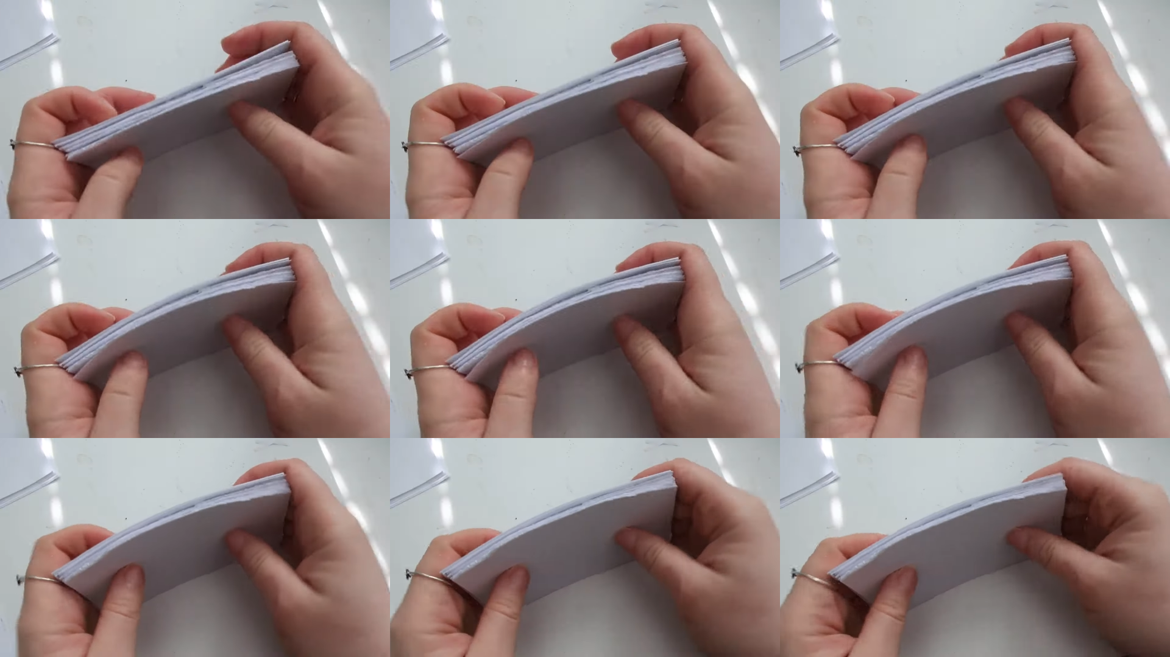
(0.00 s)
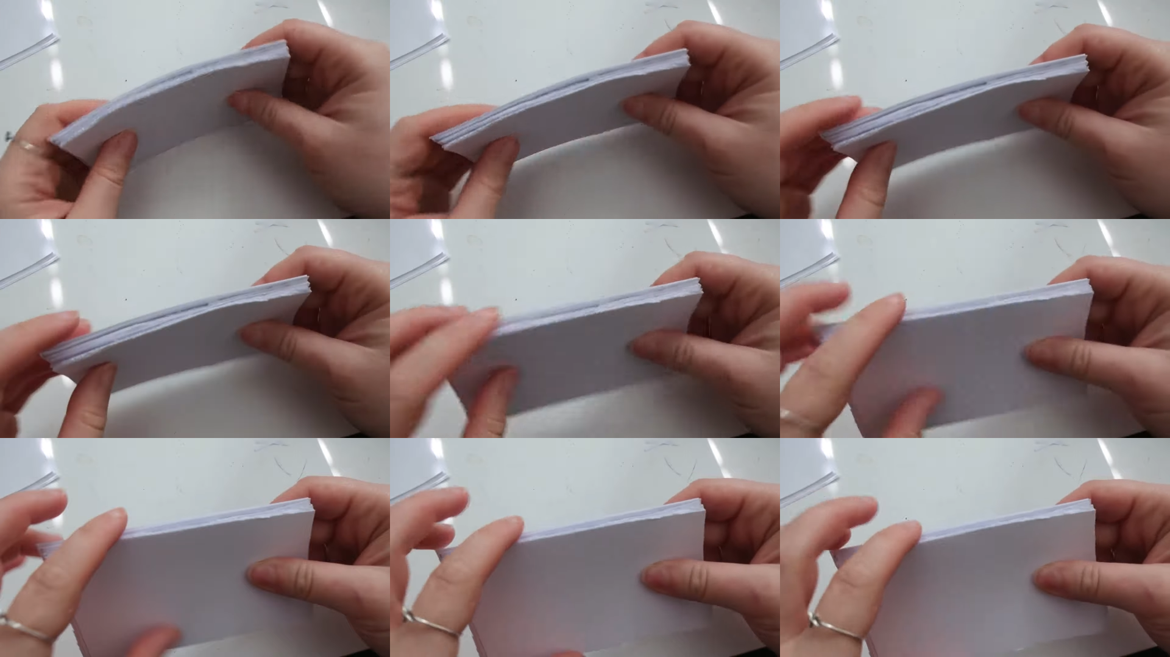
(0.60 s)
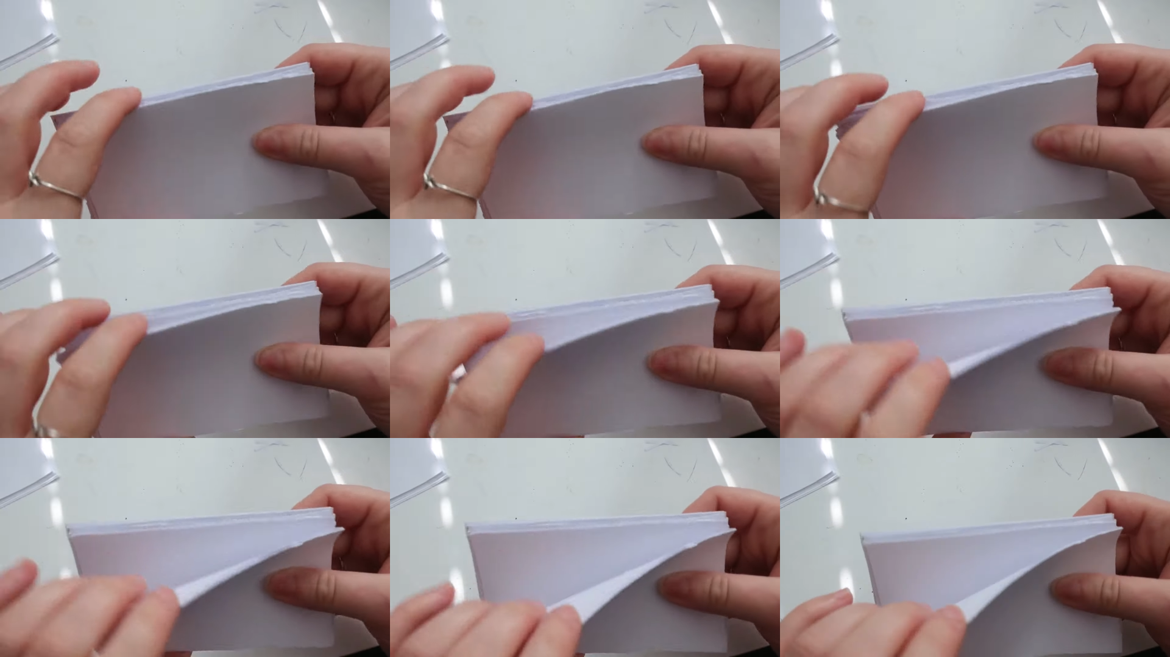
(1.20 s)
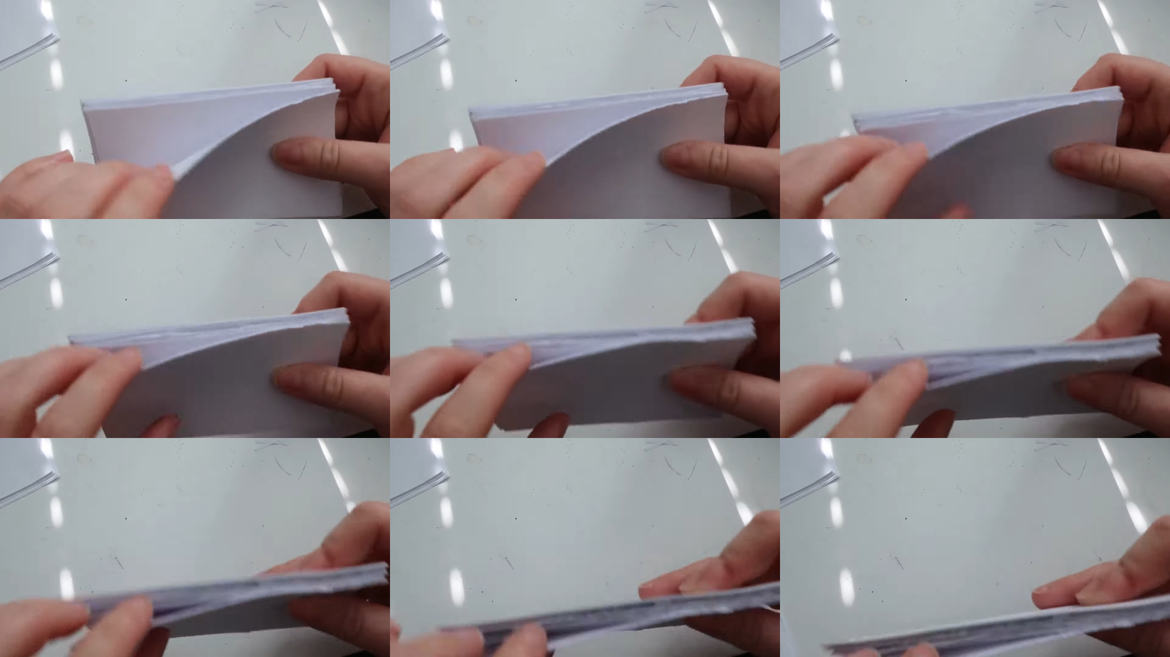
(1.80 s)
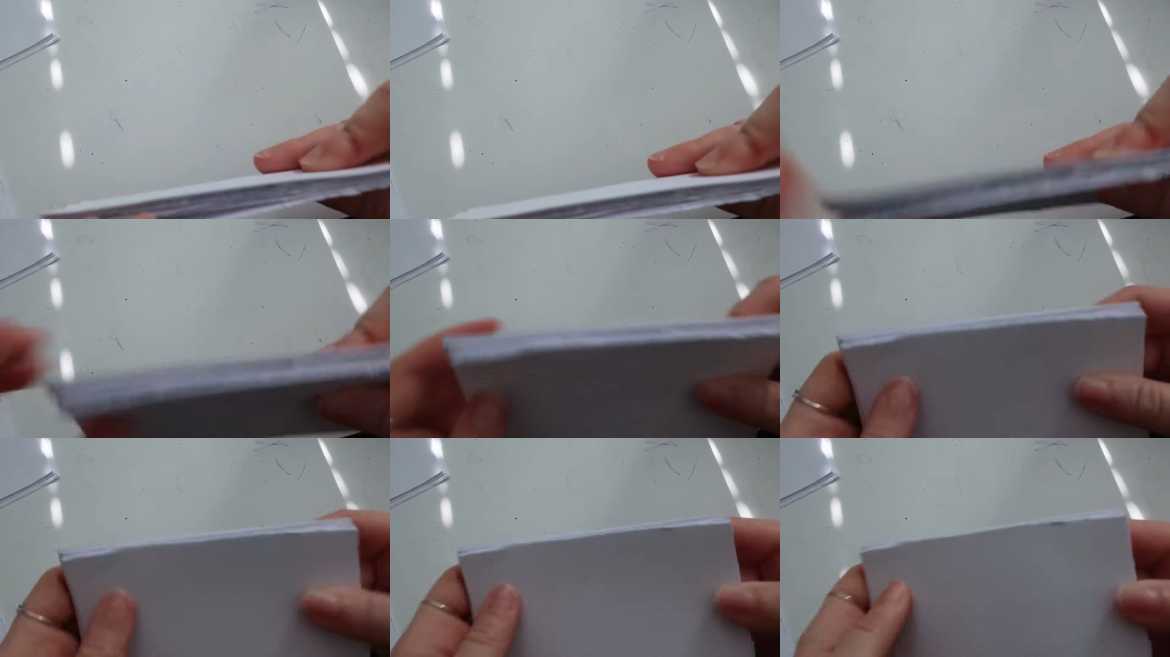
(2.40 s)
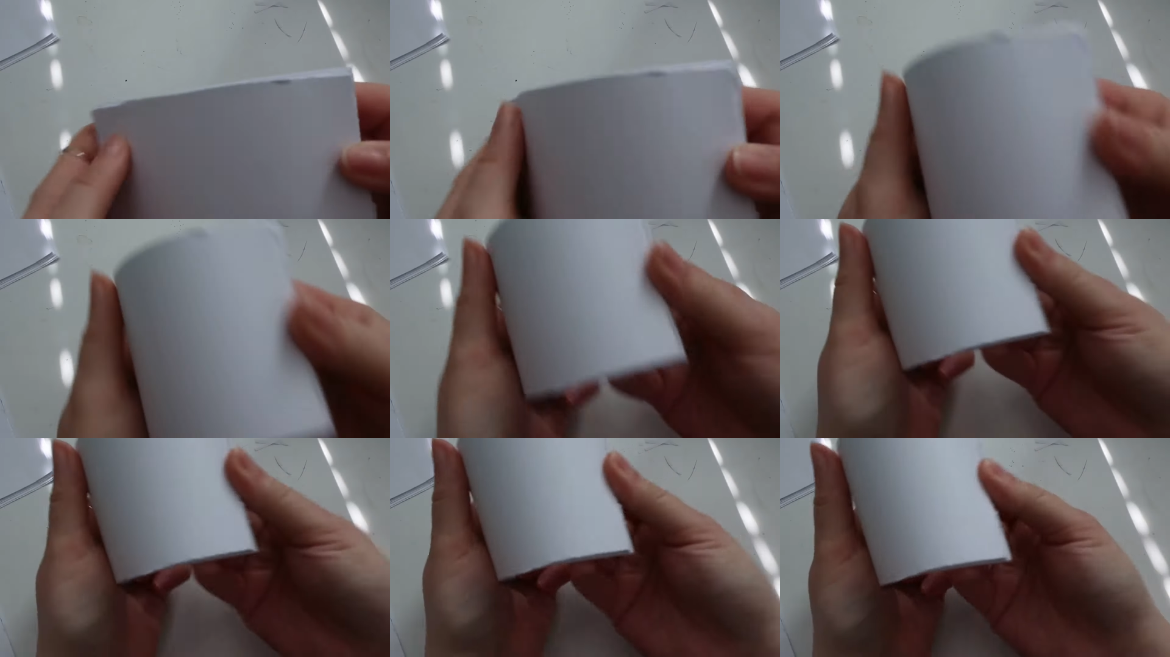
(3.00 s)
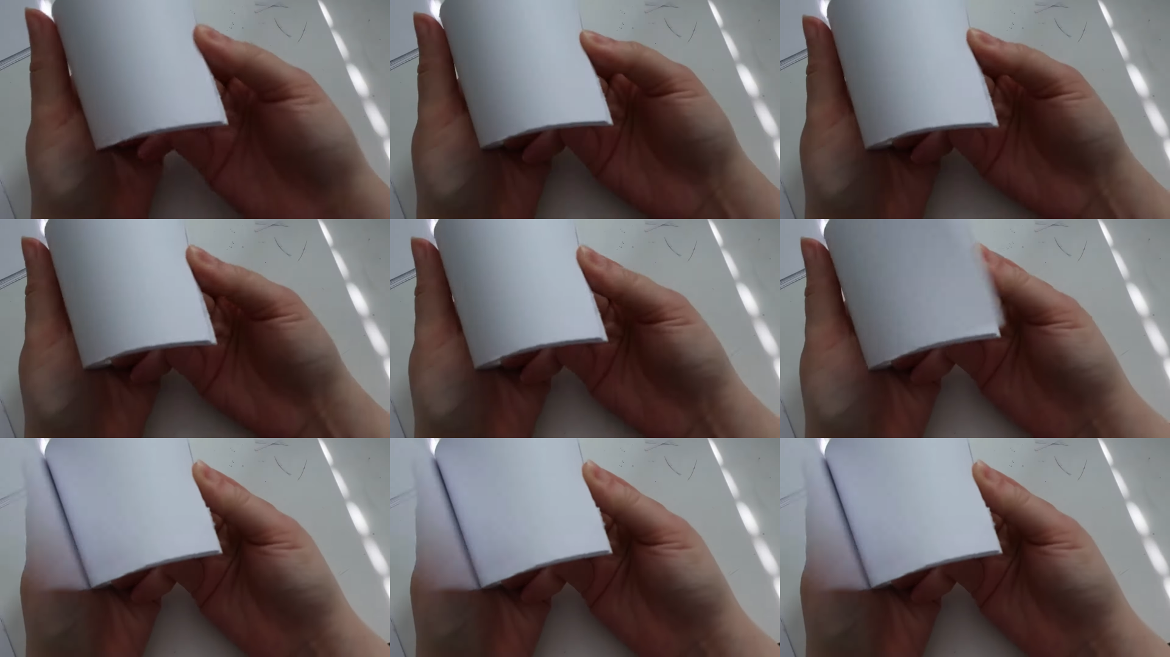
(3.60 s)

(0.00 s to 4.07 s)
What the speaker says: No face is visible, so there are no lips to read.